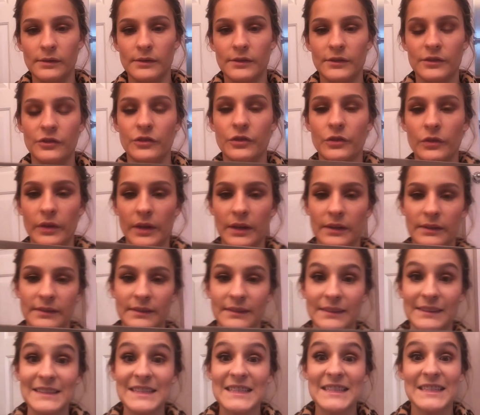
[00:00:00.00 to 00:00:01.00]
It's
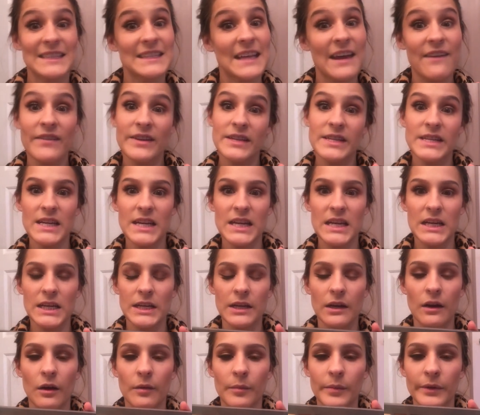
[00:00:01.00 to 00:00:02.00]

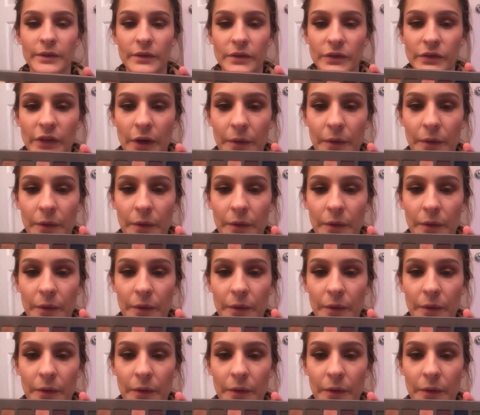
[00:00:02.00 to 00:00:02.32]
2017 almost.